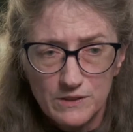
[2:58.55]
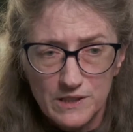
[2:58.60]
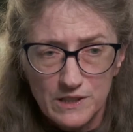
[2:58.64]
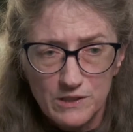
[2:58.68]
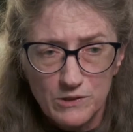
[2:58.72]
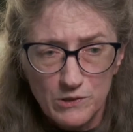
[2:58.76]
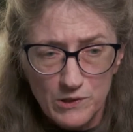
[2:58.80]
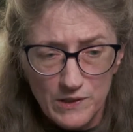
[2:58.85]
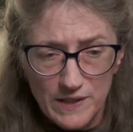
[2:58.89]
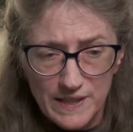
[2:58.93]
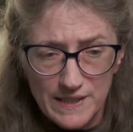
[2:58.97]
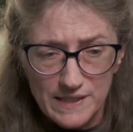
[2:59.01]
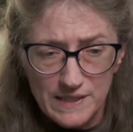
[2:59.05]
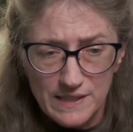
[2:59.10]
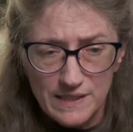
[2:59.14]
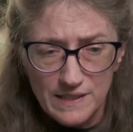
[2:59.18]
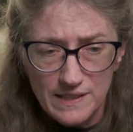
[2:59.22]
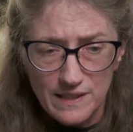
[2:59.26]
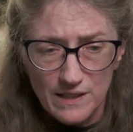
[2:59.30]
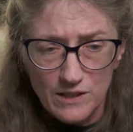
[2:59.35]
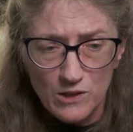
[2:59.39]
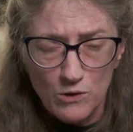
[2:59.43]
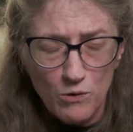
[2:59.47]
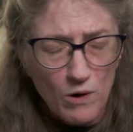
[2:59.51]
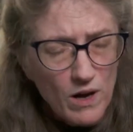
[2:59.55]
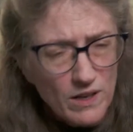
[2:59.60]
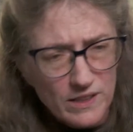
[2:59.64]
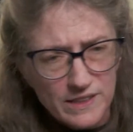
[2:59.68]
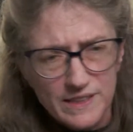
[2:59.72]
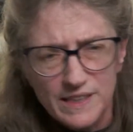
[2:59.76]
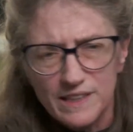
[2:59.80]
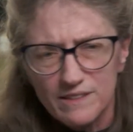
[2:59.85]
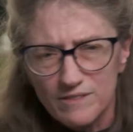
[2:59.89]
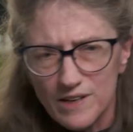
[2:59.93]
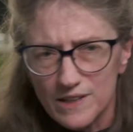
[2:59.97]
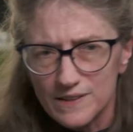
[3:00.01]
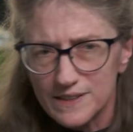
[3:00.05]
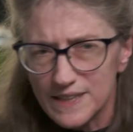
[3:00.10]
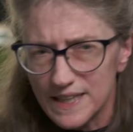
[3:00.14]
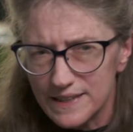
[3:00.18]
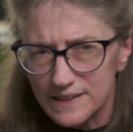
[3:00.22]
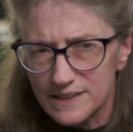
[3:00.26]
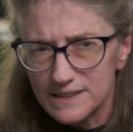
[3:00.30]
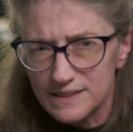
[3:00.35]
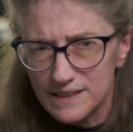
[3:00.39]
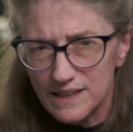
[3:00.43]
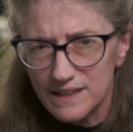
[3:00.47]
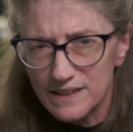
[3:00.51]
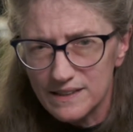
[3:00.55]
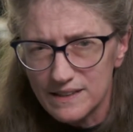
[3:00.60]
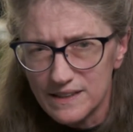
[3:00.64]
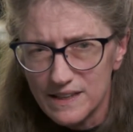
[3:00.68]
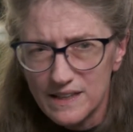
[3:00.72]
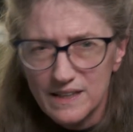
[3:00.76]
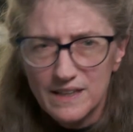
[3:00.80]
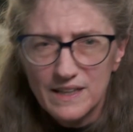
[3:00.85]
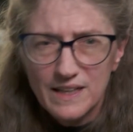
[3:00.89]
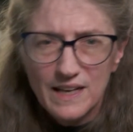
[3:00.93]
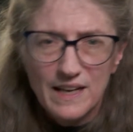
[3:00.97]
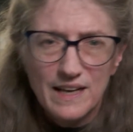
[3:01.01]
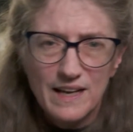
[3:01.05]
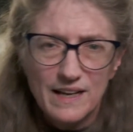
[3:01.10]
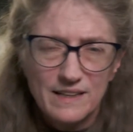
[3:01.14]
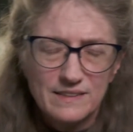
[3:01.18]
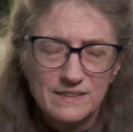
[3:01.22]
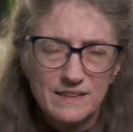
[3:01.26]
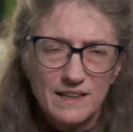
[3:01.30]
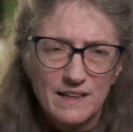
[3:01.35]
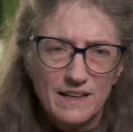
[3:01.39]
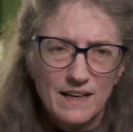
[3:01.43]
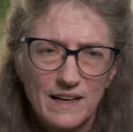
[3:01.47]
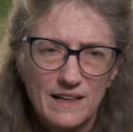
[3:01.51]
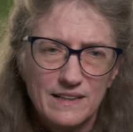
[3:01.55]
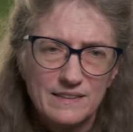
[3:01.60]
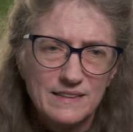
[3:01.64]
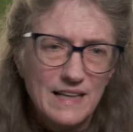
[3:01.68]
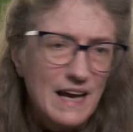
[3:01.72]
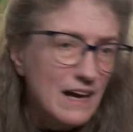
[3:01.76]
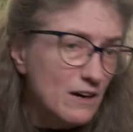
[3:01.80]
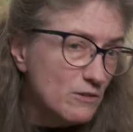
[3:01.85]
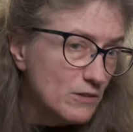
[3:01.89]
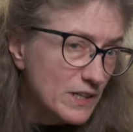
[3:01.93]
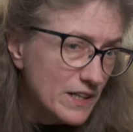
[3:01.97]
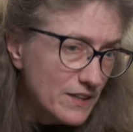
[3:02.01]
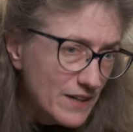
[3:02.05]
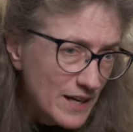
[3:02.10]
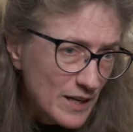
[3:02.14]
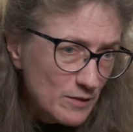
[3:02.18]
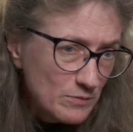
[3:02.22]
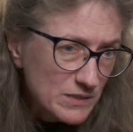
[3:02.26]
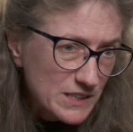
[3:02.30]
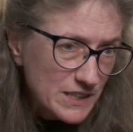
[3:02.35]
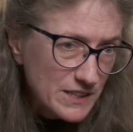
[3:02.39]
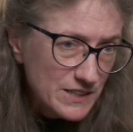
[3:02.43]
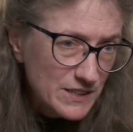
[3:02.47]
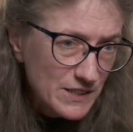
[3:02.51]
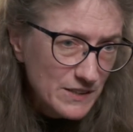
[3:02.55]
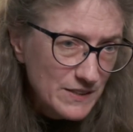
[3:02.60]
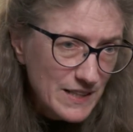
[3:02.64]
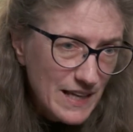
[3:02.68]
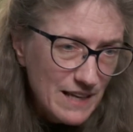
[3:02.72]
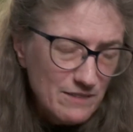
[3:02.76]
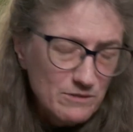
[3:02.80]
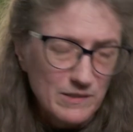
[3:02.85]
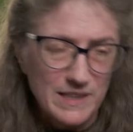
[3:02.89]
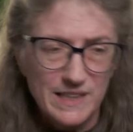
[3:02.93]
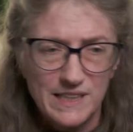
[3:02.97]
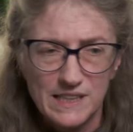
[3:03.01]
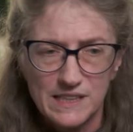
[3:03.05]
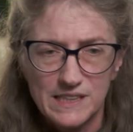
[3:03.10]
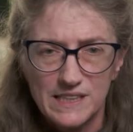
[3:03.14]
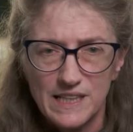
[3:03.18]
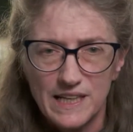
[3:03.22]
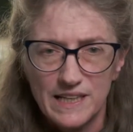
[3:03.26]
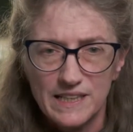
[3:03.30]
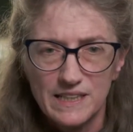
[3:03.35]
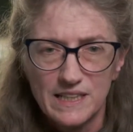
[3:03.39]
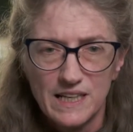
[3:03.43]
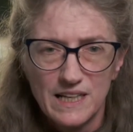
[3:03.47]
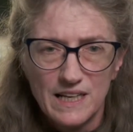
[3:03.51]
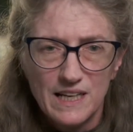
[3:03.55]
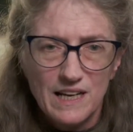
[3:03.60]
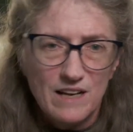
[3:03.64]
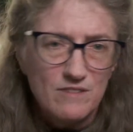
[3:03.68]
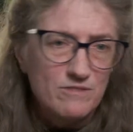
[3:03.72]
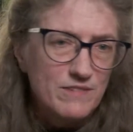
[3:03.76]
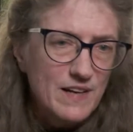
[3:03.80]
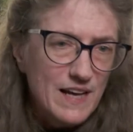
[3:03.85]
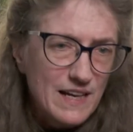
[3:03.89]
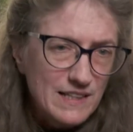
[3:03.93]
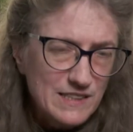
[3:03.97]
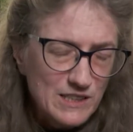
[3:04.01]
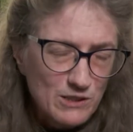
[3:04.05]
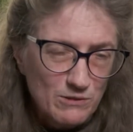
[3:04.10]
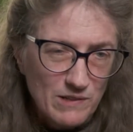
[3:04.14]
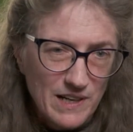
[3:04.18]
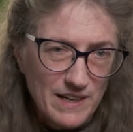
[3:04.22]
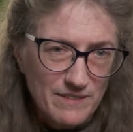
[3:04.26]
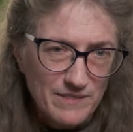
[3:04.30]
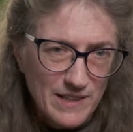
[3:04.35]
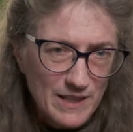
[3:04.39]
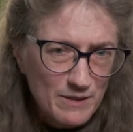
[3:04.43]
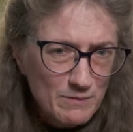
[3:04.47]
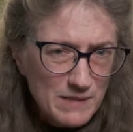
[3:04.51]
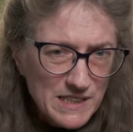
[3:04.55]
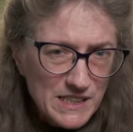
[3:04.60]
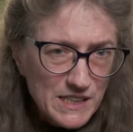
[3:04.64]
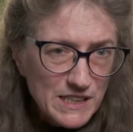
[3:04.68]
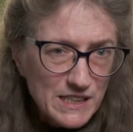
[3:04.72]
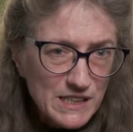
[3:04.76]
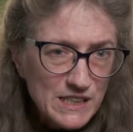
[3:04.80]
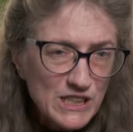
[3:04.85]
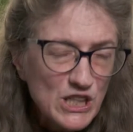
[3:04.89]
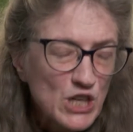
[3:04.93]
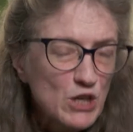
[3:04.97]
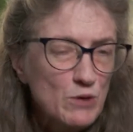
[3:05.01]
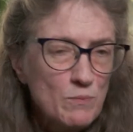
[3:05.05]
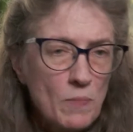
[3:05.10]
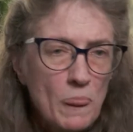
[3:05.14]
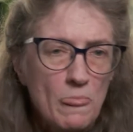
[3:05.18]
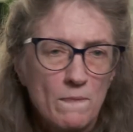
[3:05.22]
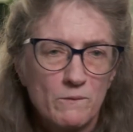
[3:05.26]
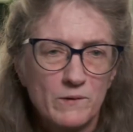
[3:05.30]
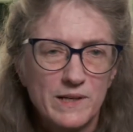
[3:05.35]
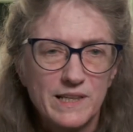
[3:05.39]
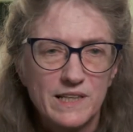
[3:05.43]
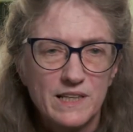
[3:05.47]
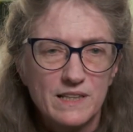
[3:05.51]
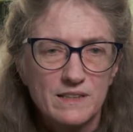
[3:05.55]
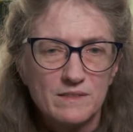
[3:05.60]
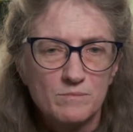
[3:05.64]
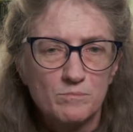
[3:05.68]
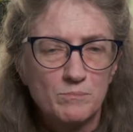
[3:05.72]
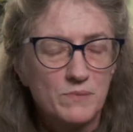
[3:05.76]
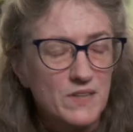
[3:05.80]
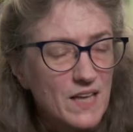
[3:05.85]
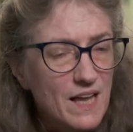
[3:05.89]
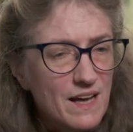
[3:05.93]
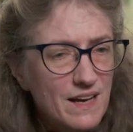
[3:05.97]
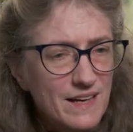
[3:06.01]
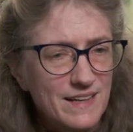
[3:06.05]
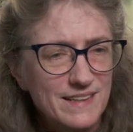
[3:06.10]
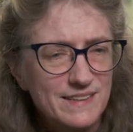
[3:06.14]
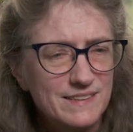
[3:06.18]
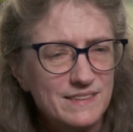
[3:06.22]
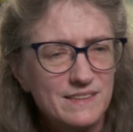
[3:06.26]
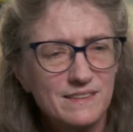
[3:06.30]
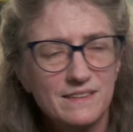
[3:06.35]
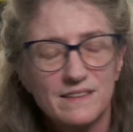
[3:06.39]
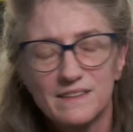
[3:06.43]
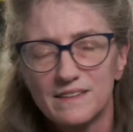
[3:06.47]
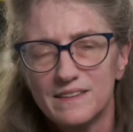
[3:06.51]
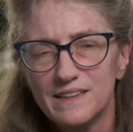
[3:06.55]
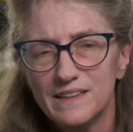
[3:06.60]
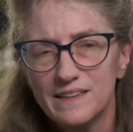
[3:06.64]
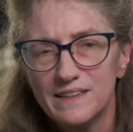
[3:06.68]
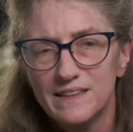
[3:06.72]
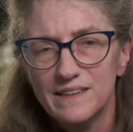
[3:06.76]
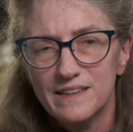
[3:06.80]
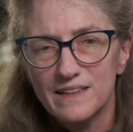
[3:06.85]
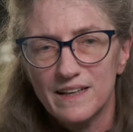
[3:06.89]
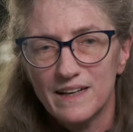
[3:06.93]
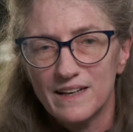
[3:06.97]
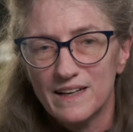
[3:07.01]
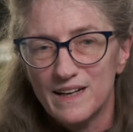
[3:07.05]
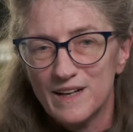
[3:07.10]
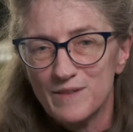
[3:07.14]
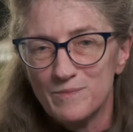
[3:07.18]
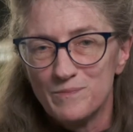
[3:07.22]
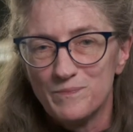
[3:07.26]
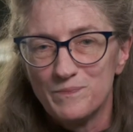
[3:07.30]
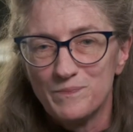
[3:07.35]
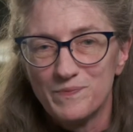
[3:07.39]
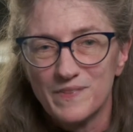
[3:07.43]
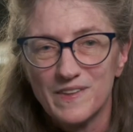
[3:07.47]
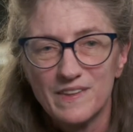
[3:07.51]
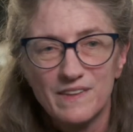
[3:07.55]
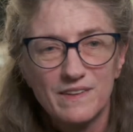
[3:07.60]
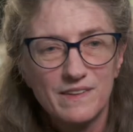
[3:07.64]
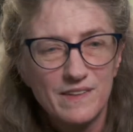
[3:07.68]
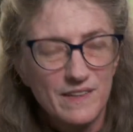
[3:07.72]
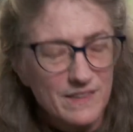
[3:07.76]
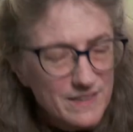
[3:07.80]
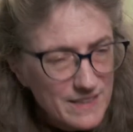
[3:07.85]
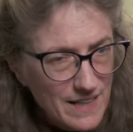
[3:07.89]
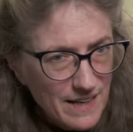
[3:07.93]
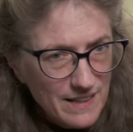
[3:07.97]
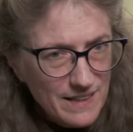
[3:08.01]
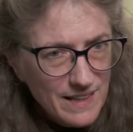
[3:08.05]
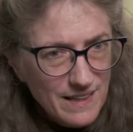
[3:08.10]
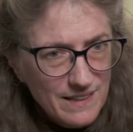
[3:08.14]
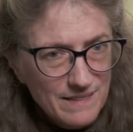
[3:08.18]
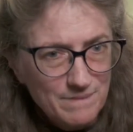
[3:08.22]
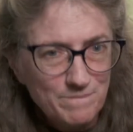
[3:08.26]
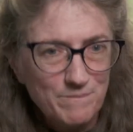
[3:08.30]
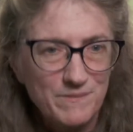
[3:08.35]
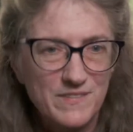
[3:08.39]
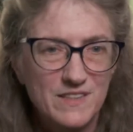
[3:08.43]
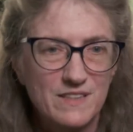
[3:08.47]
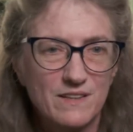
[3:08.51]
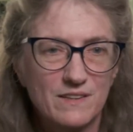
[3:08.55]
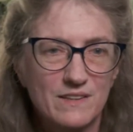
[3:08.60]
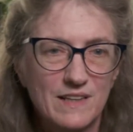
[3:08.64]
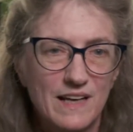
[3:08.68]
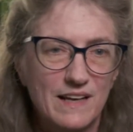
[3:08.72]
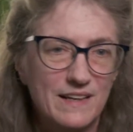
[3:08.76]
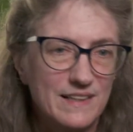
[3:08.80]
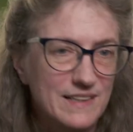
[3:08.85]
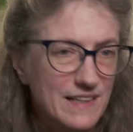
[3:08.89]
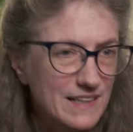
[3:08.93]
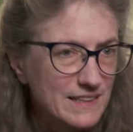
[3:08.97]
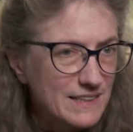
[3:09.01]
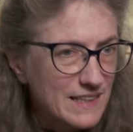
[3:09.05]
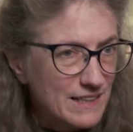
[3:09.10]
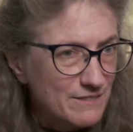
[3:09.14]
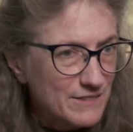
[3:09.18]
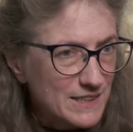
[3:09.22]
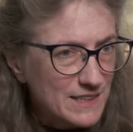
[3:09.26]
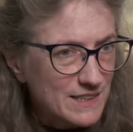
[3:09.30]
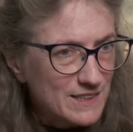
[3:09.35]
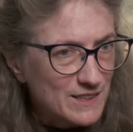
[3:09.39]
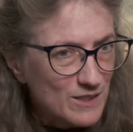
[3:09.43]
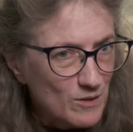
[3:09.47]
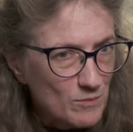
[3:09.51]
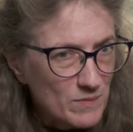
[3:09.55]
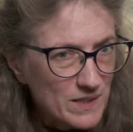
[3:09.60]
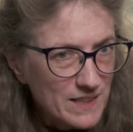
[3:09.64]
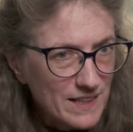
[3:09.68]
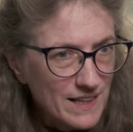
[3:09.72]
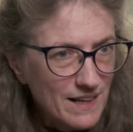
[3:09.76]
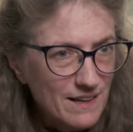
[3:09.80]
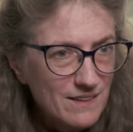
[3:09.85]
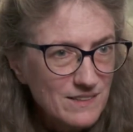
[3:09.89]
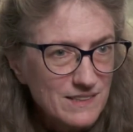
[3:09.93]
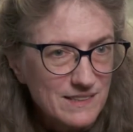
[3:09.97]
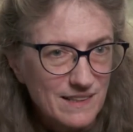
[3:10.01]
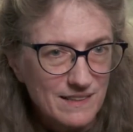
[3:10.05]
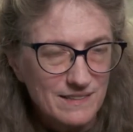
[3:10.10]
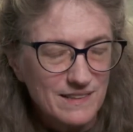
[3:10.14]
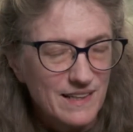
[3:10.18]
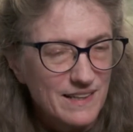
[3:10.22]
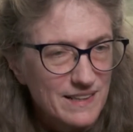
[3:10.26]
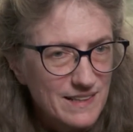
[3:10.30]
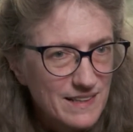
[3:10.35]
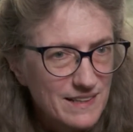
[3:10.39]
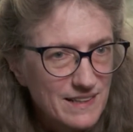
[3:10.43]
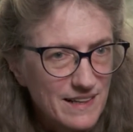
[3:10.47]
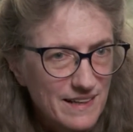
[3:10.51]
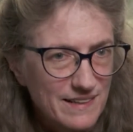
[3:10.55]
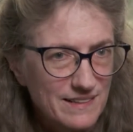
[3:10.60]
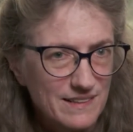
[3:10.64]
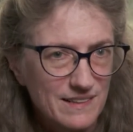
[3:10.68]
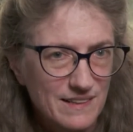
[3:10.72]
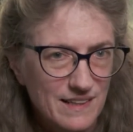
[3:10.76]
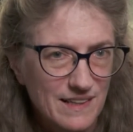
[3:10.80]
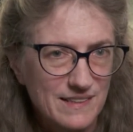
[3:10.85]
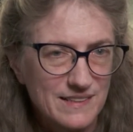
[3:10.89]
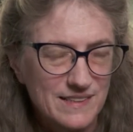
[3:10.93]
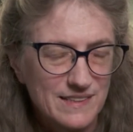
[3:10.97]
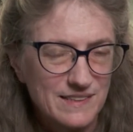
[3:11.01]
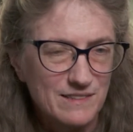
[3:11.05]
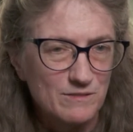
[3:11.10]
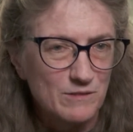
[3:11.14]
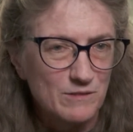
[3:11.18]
increase the quality of our data set. And now we are able to do that. We can take a vast array of images, we can blind the data and then give it to somebody else and they can analyze it